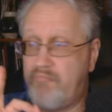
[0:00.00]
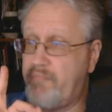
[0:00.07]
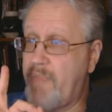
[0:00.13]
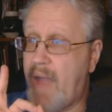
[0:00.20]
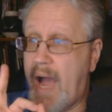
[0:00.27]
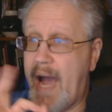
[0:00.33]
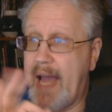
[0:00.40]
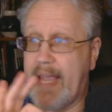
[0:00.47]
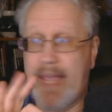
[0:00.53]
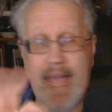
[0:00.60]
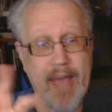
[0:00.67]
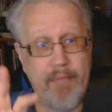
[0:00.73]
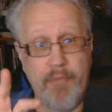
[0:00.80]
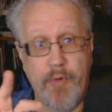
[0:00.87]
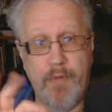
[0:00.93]
I
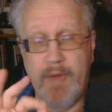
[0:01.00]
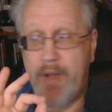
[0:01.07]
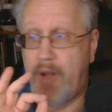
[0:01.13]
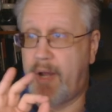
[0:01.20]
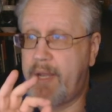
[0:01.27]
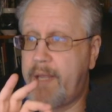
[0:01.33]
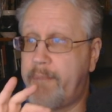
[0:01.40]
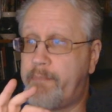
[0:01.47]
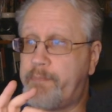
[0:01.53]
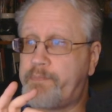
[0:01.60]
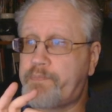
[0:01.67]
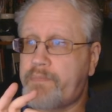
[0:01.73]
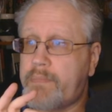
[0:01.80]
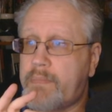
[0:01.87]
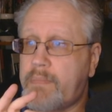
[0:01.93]
can't move in on it.
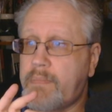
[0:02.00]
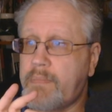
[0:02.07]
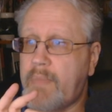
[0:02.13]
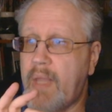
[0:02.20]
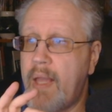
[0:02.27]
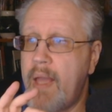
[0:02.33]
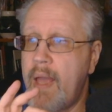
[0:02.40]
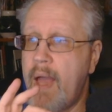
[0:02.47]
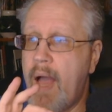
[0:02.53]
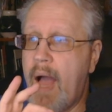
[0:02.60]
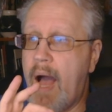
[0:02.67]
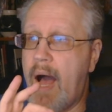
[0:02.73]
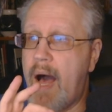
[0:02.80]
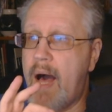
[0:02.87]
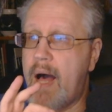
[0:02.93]

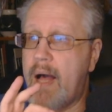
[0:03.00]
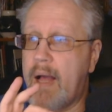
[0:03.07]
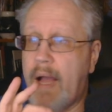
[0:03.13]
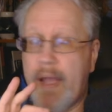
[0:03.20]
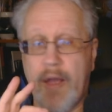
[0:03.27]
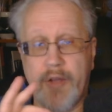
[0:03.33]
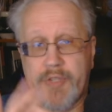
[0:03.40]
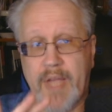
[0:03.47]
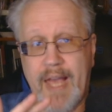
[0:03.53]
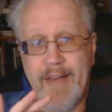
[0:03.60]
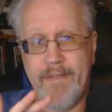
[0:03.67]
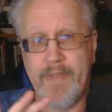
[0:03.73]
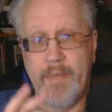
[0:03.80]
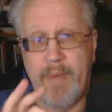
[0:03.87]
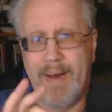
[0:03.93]
I also
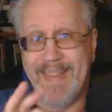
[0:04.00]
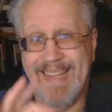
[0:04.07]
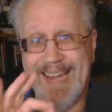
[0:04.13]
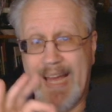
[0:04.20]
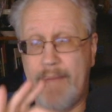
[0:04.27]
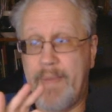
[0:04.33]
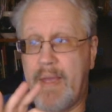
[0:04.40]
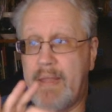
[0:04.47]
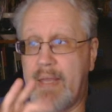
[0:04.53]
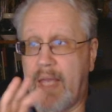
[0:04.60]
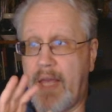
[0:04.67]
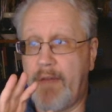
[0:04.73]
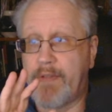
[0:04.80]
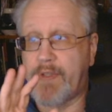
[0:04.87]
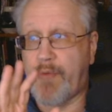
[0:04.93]
have the mod that I made that
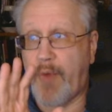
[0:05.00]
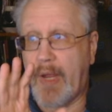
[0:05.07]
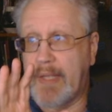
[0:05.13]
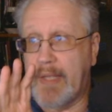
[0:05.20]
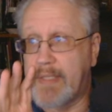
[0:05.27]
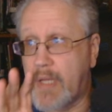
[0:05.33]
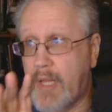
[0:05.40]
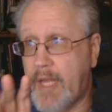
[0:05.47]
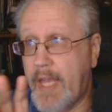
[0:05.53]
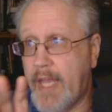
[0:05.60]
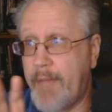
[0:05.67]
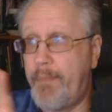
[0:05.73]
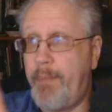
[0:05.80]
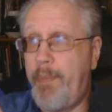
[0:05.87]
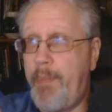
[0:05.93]
gives France a
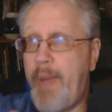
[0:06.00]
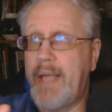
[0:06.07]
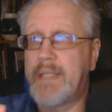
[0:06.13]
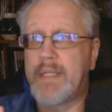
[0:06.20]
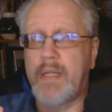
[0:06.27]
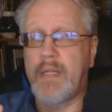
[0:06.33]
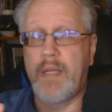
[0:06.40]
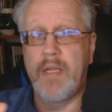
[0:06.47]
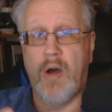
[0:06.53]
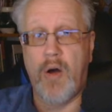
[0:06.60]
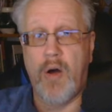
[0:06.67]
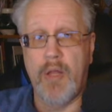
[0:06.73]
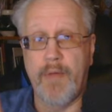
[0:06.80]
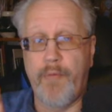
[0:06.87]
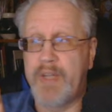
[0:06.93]
claim basically to
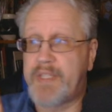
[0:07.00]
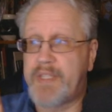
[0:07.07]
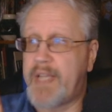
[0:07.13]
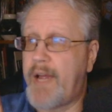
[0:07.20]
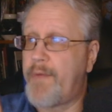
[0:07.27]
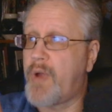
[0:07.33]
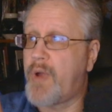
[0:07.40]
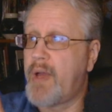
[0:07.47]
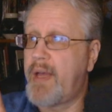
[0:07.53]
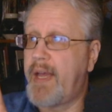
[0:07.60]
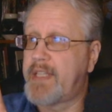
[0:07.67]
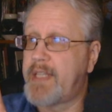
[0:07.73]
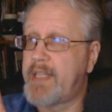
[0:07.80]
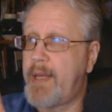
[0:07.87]
all of West Africa except